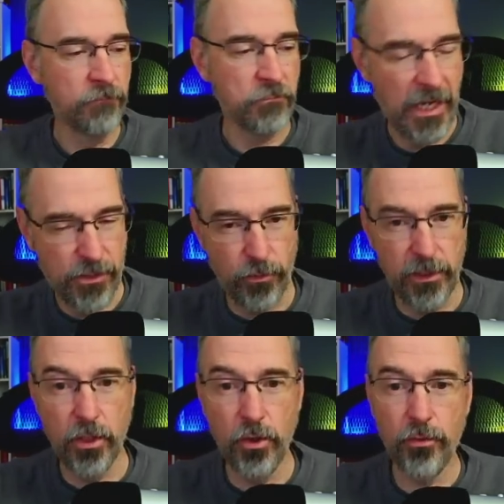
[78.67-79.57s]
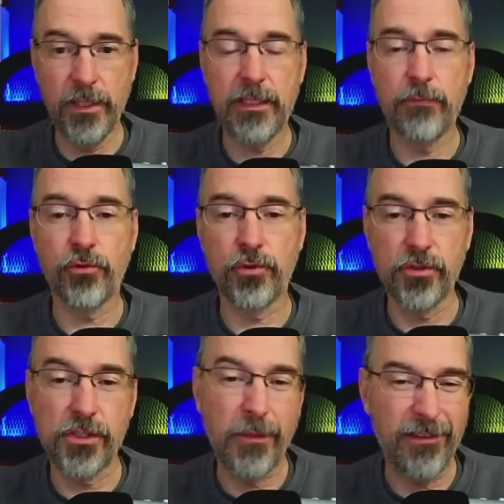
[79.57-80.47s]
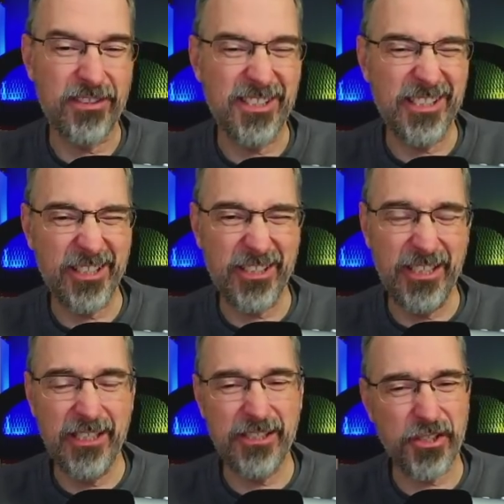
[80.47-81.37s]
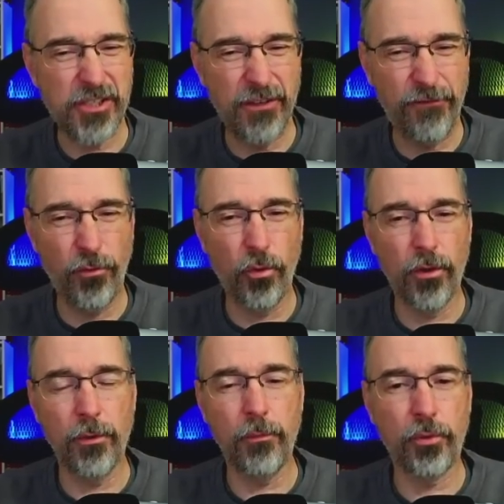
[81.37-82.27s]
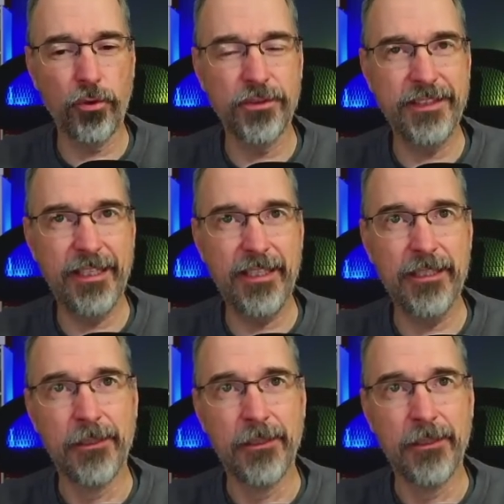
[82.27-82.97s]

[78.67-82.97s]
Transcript: As we know, they can produce about 60, 64 per day.